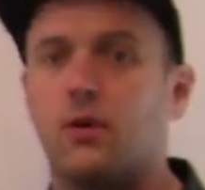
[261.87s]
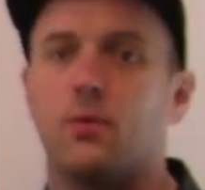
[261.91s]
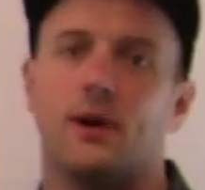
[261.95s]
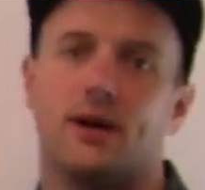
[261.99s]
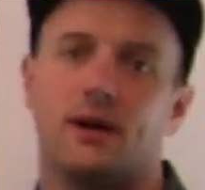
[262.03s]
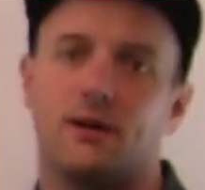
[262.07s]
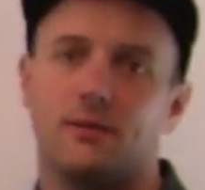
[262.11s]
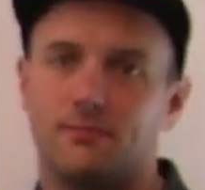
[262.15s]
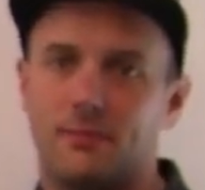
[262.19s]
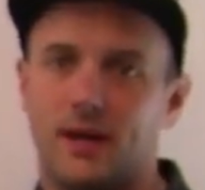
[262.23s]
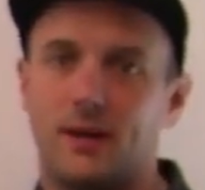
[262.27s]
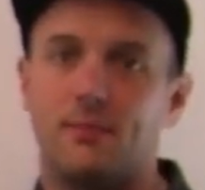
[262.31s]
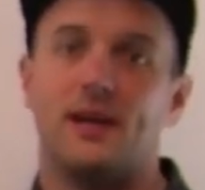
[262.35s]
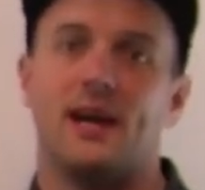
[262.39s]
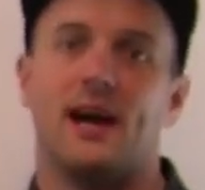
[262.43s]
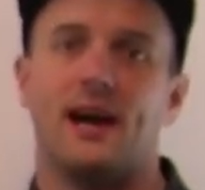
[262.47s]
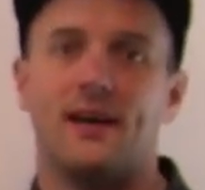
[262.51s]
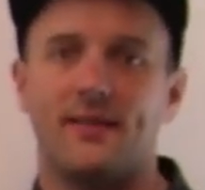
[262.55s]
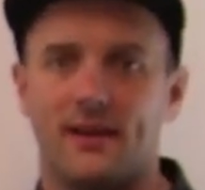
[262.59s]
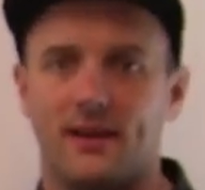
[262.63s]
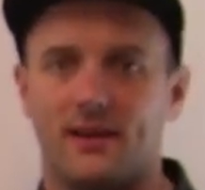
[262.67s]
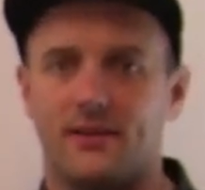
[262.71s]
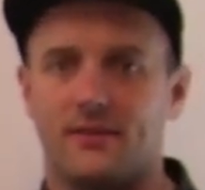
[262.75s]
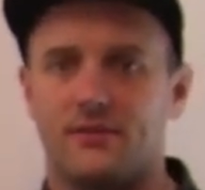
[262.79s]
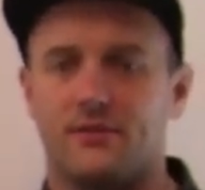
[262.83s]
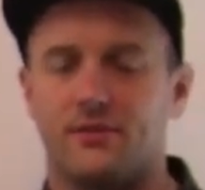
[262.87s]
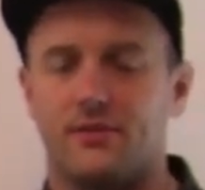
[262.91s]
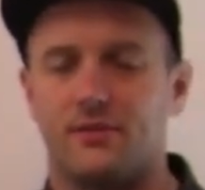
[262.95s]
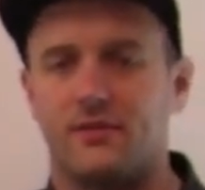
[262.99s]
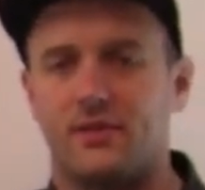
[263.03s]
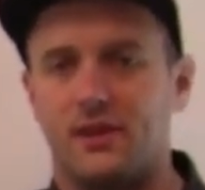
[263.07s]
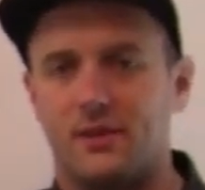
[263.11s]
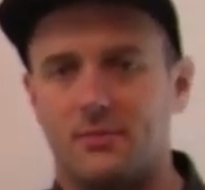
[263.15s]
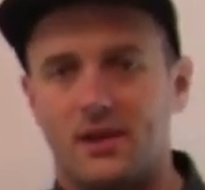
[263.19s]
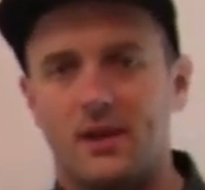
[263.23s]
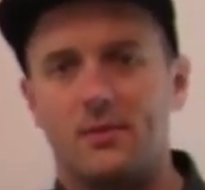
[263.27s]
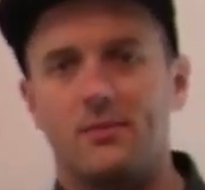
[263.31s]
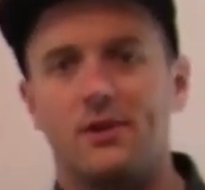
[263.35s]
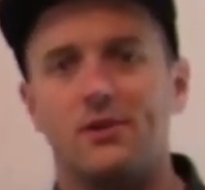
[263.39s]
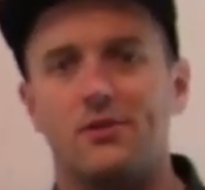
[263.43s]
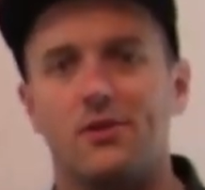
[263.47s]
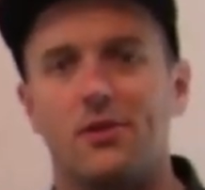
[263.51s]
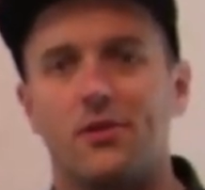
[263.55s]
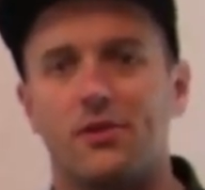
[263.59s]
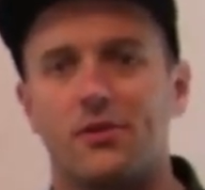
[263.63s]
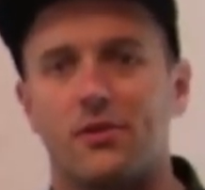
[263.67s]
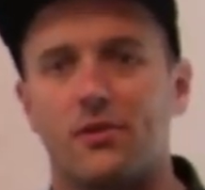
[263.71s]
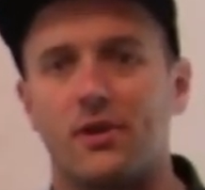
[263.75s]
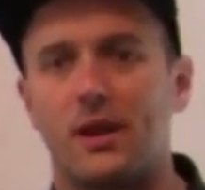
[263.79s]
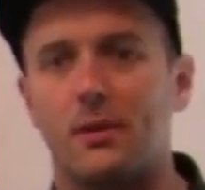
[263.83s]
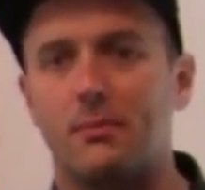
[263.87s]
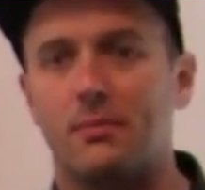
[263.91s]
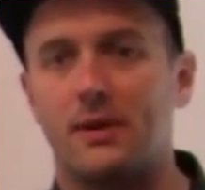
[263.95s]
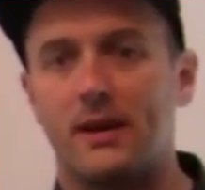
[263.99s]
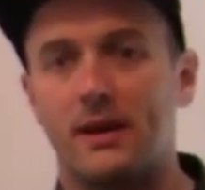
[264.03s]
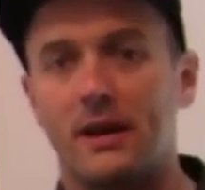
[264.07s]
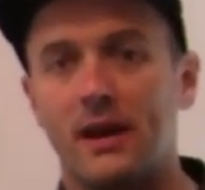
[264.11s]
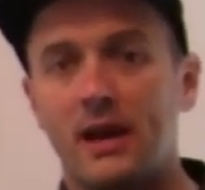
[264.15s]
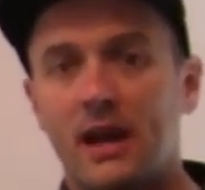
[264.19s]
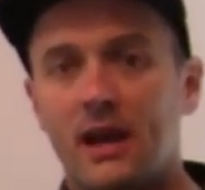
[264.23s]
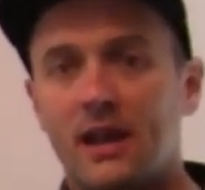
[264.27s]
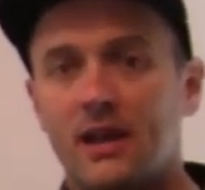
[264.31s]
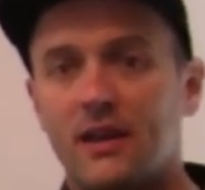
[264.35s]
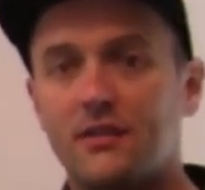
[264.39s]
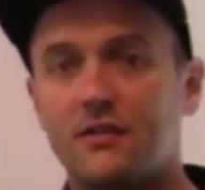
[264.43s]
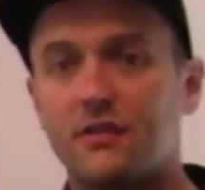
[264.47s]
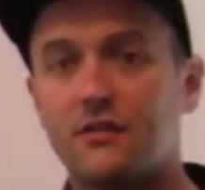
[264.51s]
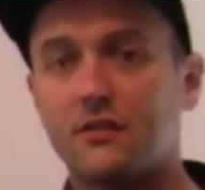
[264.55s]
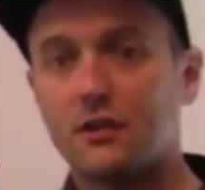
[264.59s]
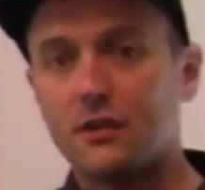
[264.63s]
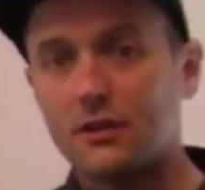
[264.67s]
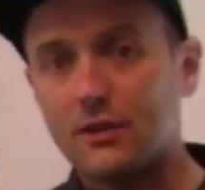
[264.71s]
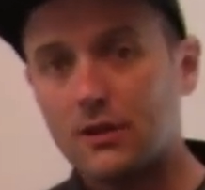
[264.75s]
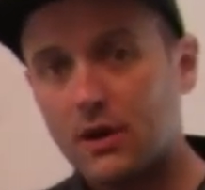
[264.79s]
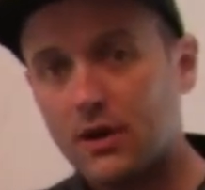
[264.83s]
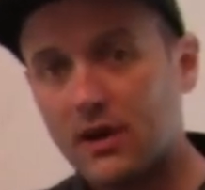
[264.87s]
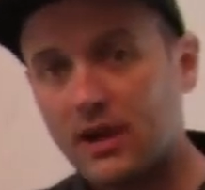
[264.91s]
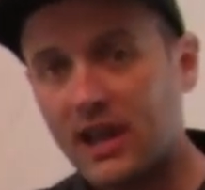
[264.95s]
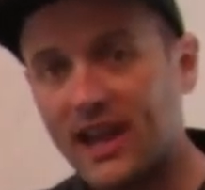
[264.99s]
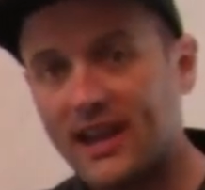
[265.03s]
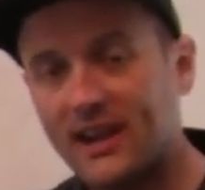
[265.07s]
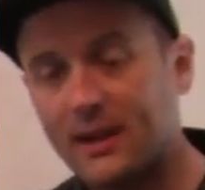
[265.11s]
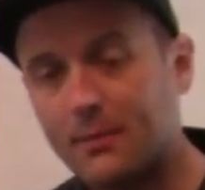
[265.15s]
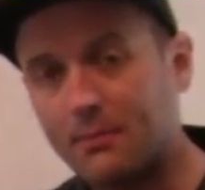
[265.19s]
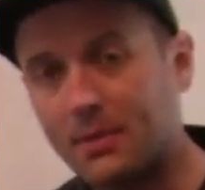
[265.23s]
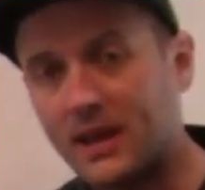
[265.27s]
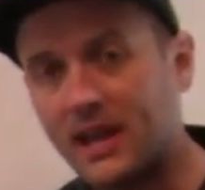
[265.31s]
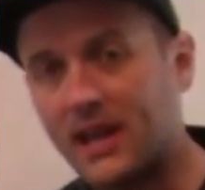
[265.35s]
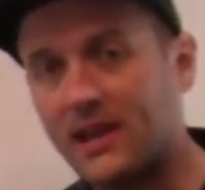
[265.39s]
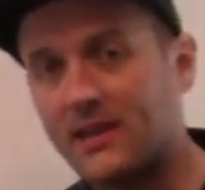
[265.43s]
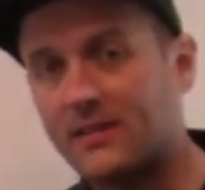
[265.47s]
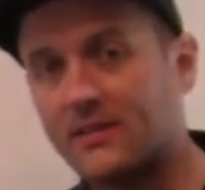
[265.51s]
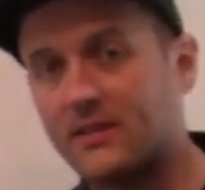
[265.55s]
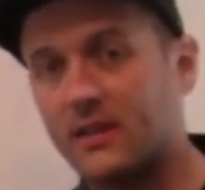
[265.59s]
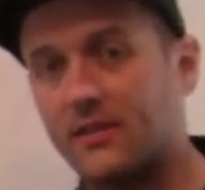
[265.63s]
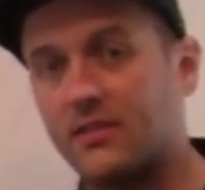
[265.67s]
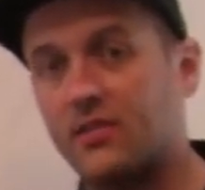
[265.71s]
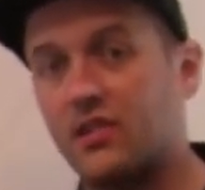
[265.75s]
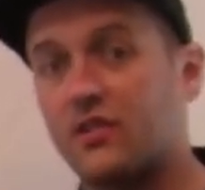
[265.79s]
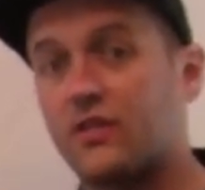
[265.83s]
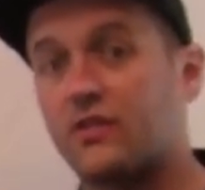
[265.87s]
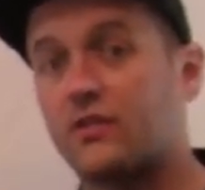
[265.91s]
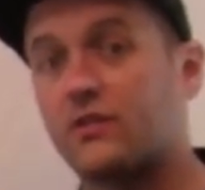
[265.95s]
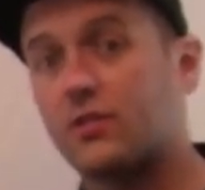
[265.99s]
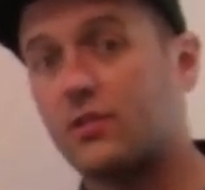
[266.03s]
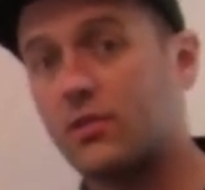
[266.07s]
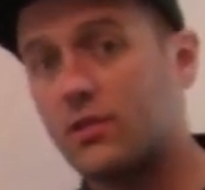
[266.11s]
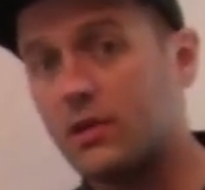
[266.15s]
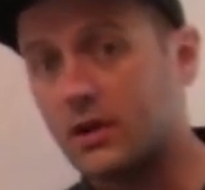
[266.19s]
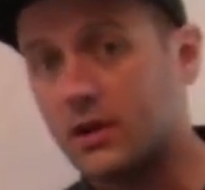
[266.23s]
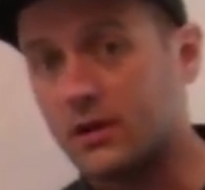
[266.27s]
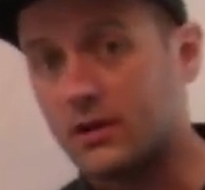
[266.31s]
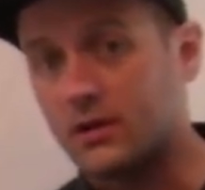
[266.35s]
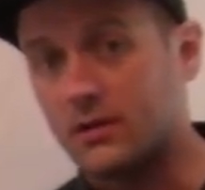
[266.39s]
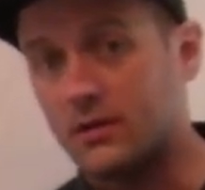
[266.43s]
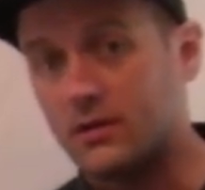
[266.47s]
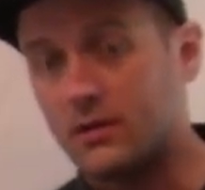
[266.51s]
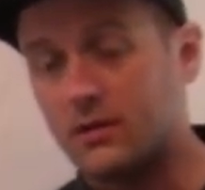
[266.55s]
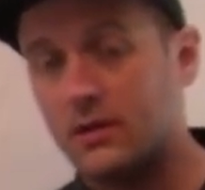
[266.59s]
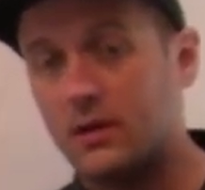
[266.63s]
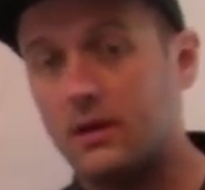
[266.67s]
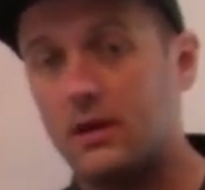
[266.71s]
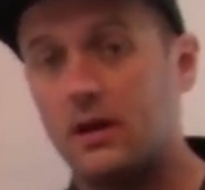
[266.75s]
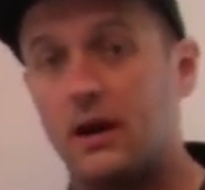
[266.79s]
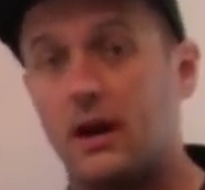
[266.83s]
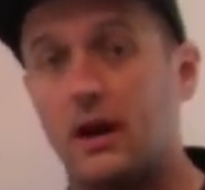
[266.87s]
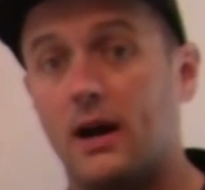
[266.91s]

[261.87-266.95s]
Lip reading: well, maybe I think it's interesting, maybe you don't agree, but this is a look at a piece of historical